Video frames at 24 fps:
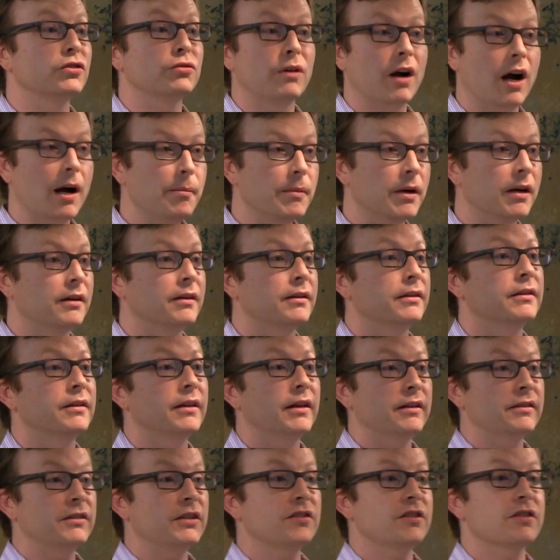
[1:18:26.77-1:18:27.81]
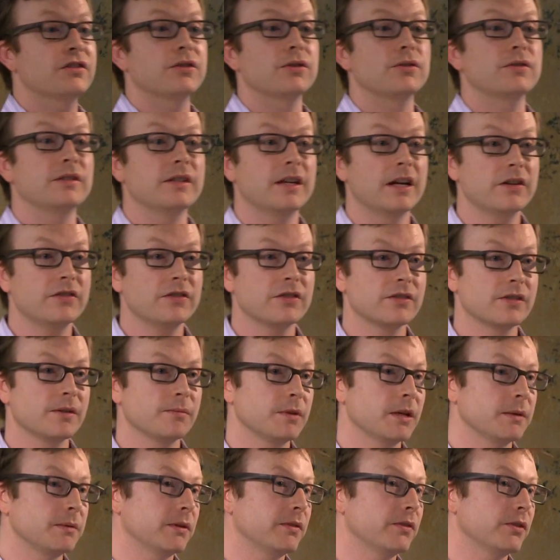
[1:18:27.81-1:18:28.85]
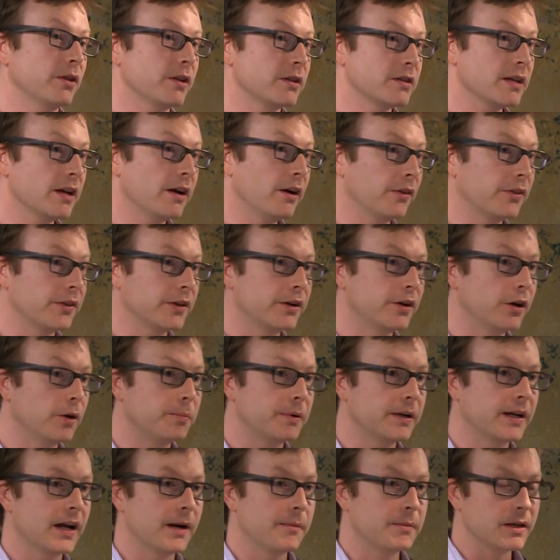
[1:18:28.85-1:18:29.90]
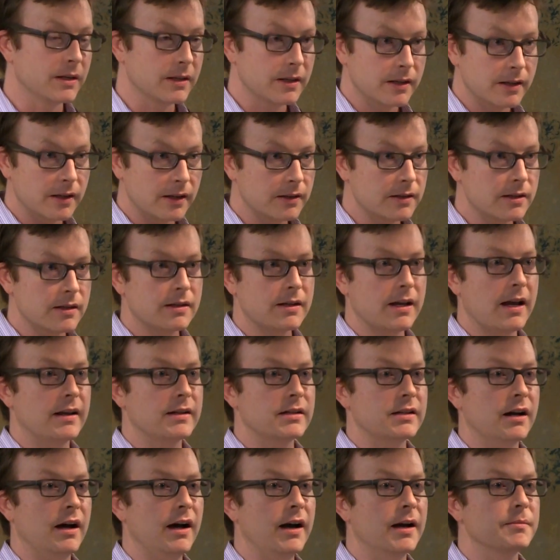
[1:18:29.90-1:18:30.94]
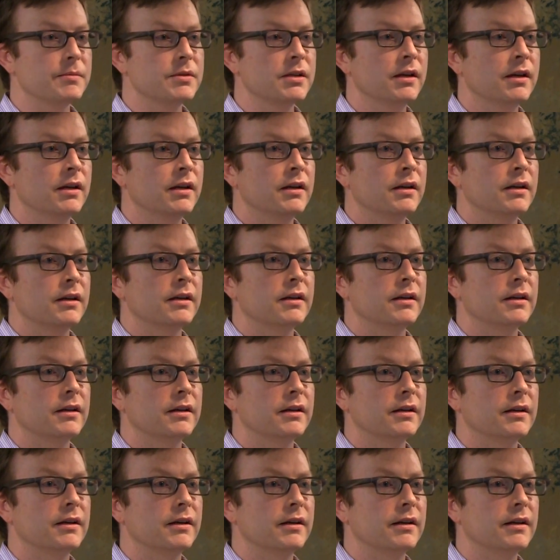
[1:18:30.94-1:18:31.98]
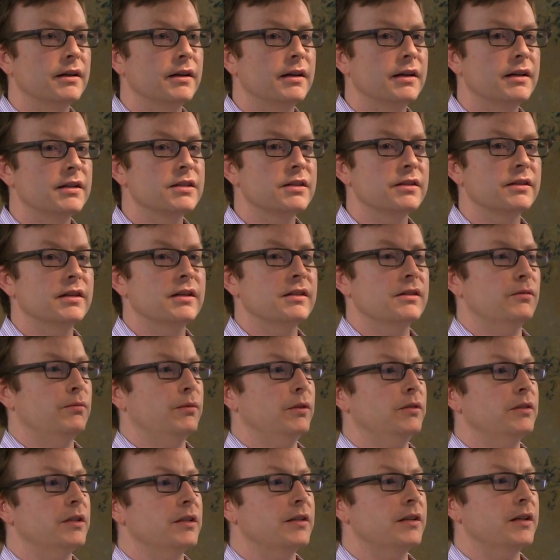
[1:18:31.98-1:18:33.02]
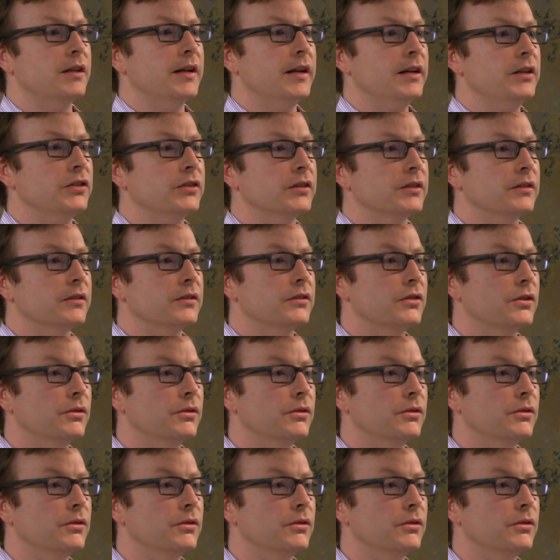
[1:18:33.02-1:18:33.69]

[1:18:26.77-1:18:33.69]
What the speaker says: Trauma, disassociation sometimes, even though it's a healthy coping habit at times, is a real disconnection.